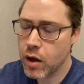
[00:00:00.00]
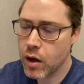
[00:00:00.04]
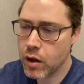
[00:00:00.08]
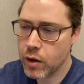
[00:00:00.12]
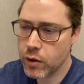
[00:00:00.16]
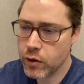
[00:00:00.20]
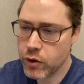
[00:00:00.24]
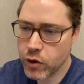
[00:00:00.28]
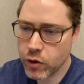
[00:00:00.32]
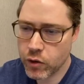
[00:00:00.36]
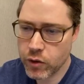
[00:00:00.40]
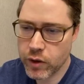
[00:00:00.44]

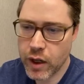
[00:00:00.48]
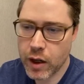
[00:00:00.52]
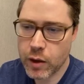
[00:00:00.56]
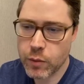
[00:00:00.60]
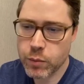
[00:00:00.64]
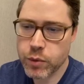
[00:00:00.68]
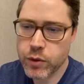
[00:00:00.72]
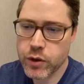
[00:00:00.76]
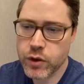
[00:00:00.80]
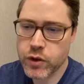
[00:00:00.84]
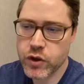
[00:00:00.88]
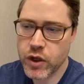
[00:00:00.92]
urine
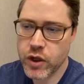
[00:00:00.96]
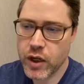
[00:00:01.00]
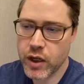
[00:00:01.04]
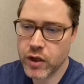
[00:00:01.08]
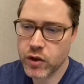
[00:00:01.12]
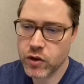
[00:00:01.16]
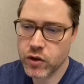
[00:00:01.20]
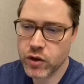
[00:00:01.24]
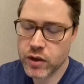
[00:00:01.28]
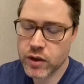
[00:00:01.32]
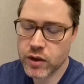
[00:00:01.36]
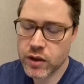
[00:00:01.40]
output
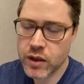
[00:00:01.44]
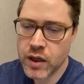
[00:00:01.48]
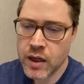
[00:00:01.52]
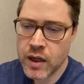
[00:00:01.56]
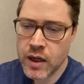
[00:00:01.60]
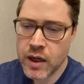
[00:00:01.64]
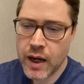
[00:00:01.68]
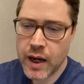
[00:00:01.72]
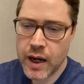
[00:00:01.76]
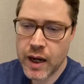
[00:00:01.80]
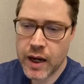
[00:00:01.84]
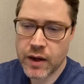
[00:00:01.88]
changes,
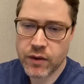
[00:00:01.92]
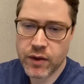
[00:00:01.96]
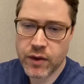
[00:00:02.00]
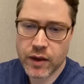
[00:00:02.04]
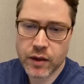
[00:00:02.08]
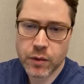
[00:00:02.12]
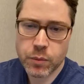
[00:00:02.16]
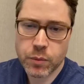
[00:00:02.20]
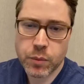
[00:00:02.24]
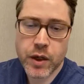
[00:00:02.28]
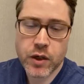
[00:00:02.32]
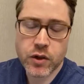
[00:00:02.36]
and that
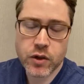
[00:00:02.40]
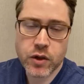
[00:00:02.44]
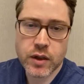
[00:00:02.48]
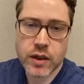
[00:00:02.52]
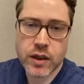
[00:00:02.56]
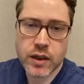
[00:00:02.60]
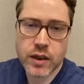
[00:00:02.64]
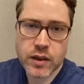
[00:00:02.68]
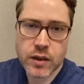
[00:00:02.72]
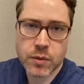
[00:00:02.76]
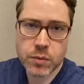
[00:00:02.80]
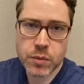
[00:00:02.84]
the patient
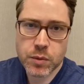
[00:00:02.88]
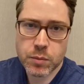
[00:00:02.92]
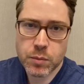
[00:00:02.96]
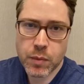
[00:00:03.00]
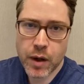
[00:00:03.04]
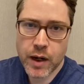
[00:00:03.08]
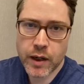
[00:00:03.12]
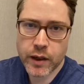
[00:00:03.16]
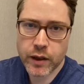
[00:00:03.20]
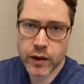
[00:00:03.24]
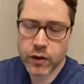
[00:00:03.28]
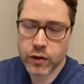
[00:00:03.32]
needs to be
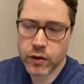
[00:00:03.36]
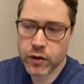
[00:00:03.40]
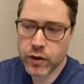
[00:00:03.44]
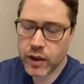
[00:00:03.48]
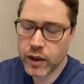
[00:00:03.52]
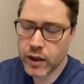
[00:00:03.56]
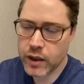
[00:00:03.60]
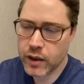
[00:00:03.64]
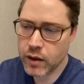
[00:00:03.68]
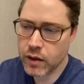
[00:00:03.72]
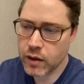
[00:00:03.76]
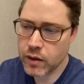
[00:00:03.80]
monitored
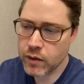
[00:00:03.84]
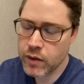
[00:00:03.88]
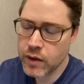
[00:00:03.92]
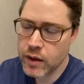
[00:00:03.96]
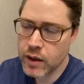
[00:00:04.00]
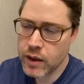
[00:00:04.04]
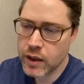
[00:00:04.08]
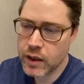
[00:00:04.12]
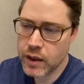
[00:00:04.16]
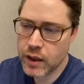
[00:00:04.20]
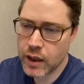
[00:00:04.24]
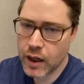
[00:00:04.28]
in a
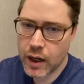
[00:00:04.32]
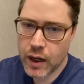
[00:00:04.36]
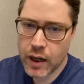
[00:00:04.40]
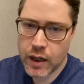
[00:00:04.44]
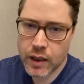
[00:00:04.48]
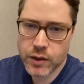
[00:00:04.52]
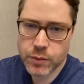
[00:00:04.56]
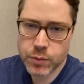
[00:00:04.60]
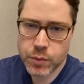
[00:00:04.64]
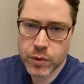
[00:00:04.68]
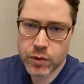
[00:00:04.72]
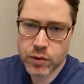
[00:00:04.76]

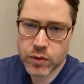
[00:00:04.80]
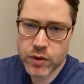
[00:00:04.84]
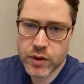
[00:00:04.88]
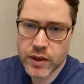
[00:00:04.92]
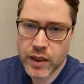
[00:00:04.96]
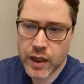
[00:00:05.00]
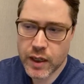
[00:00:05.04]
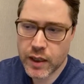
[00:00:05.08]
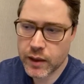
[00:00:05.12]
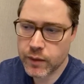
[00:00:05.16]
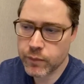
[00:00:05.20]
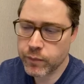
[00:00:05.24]
hospital
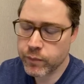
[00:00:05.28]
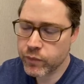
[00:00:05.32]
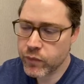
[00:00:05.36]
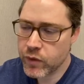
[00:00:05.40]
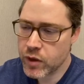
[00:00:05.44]
setting.